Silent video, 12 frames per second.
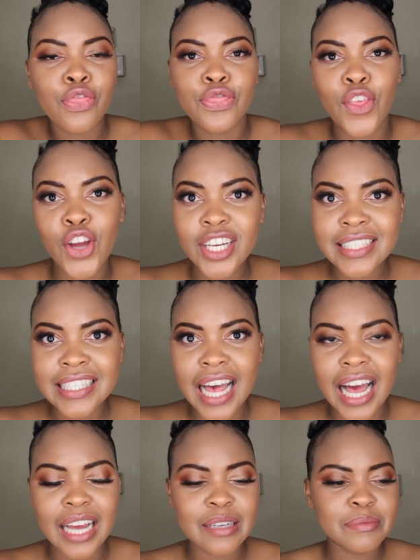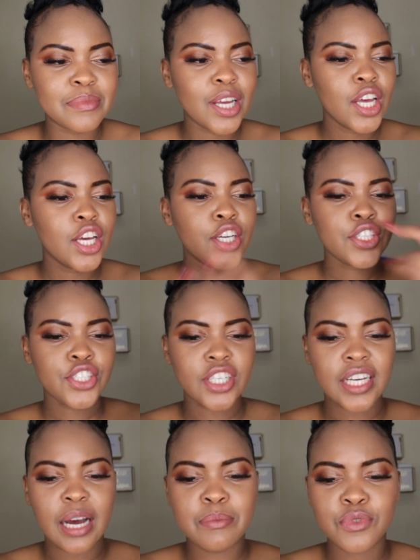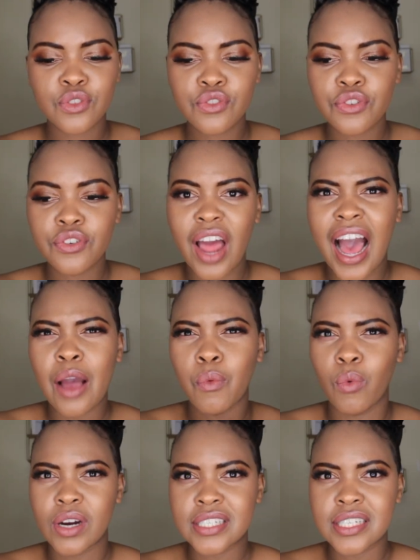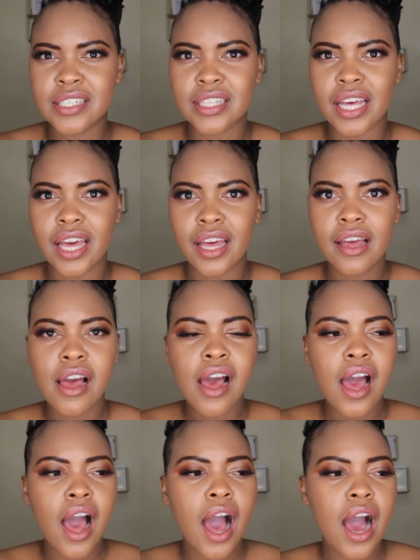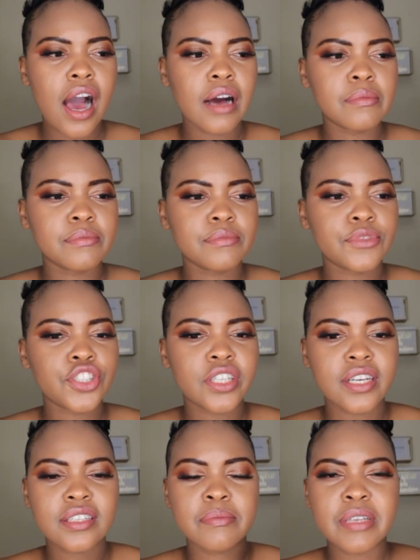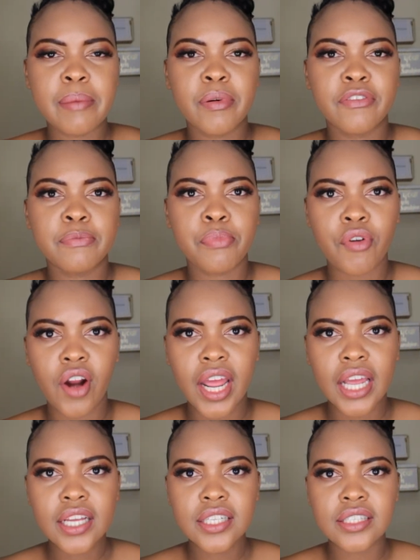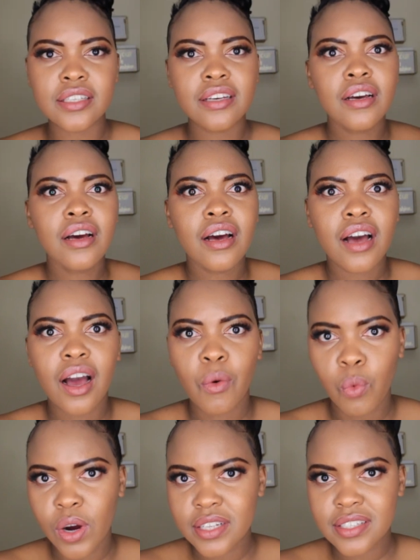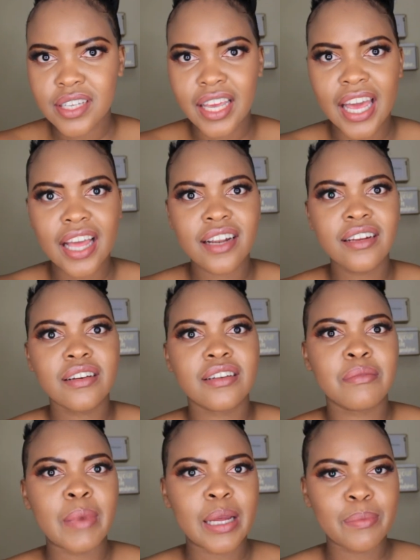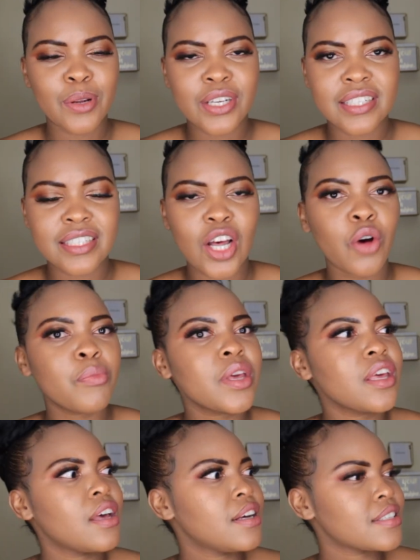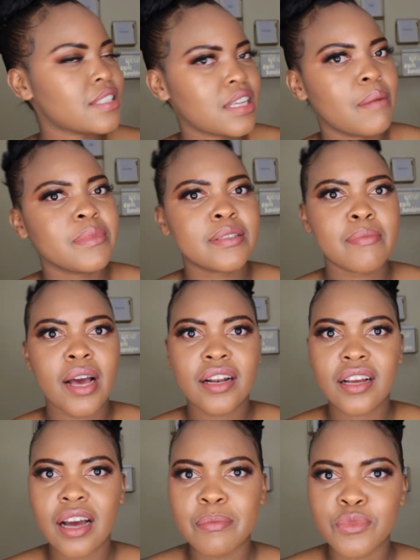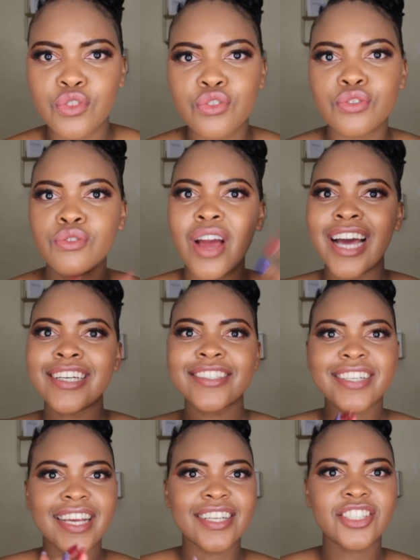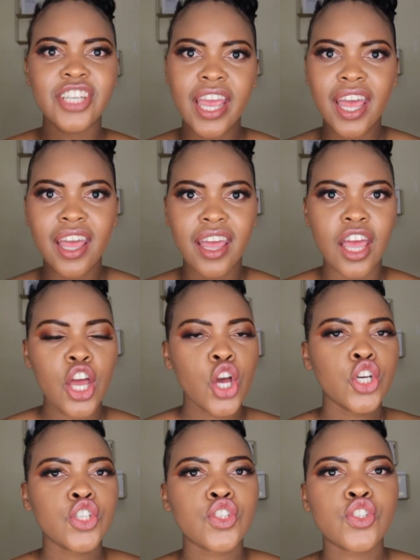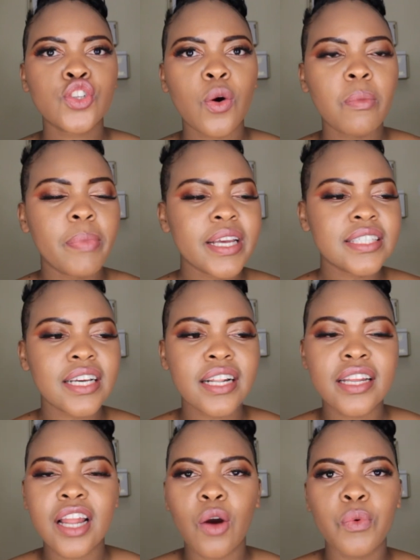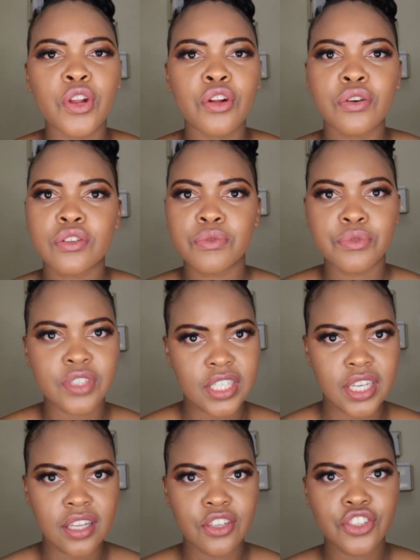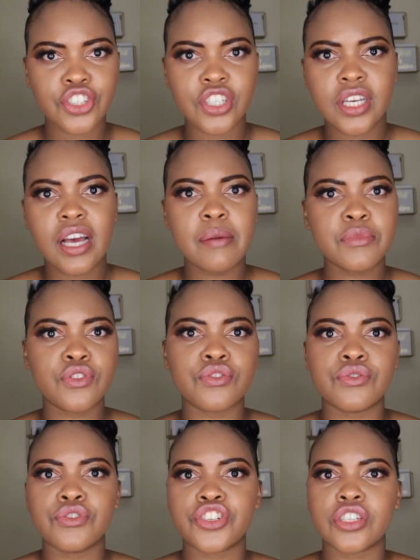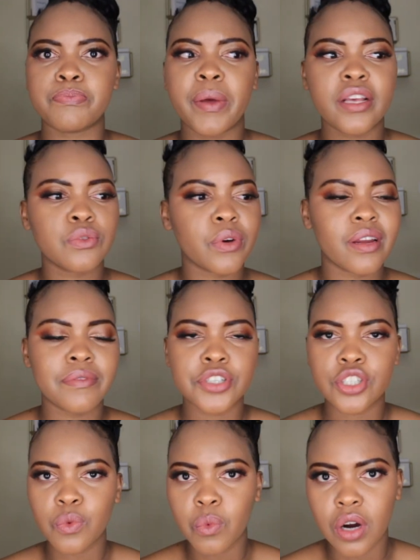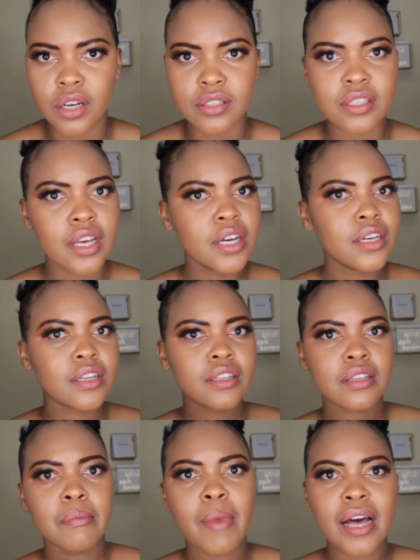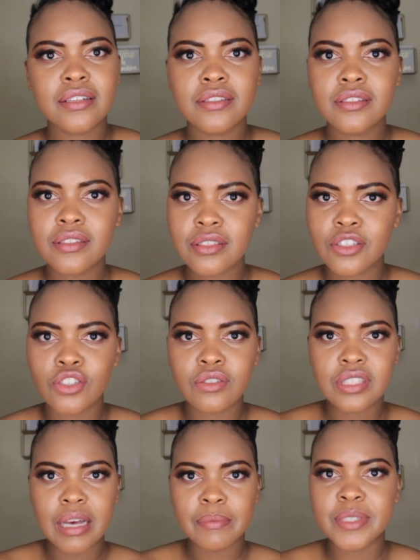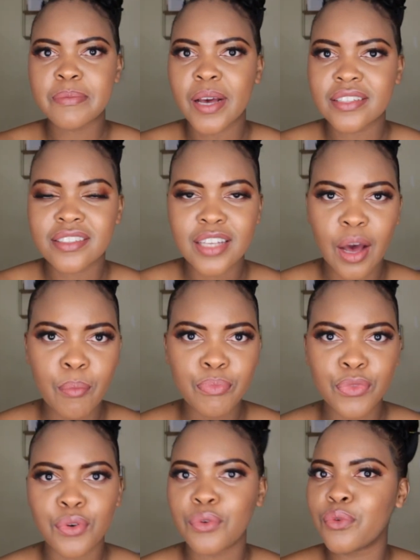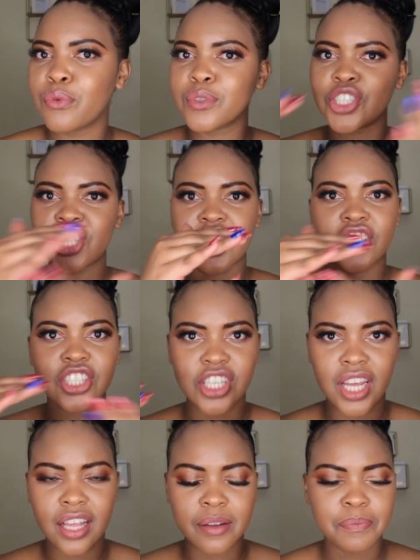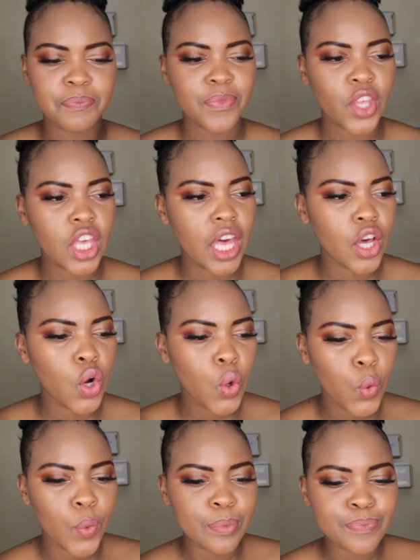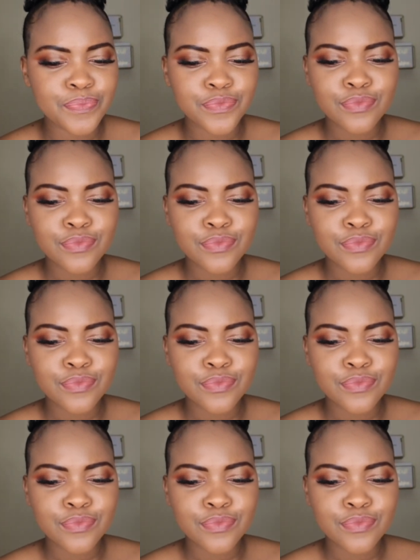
Third time she comes through, I wasn't there. Um, she does some type of braids. Once again, my employees tell me, Sam's man comes through, ching ching. So basically now we know the routine. She comes through, she picks whatever she wants. The man's, you know, Sam's man's come through, ching ching. Okay, cool.